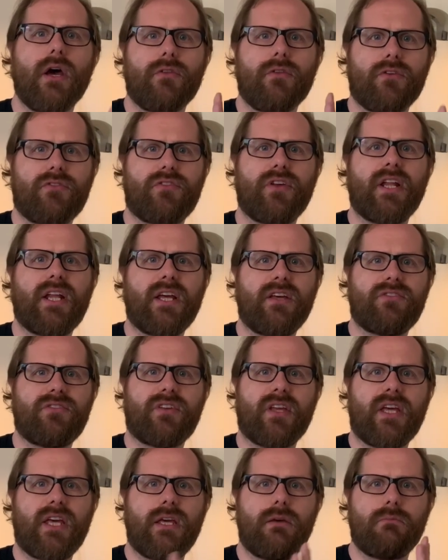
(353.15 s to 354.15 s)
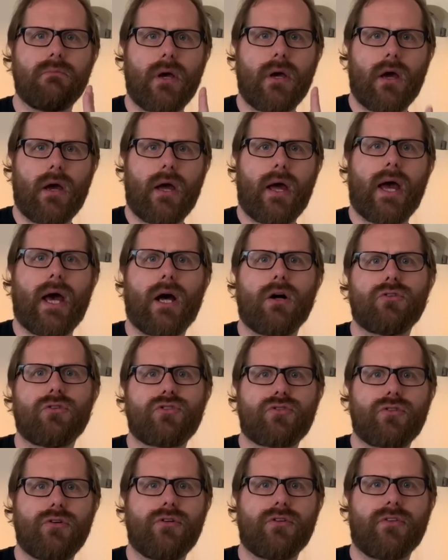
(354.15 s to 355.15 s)
The CDC held
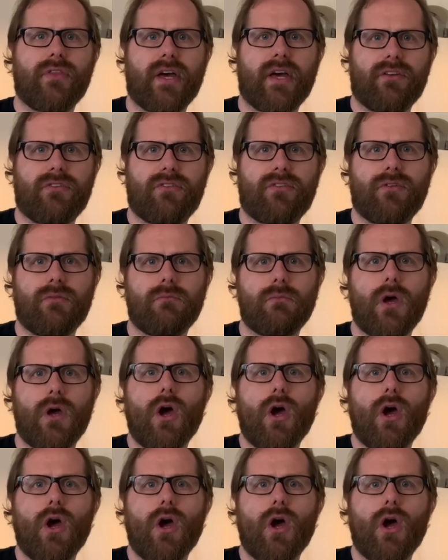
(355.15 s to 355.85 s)
true to this.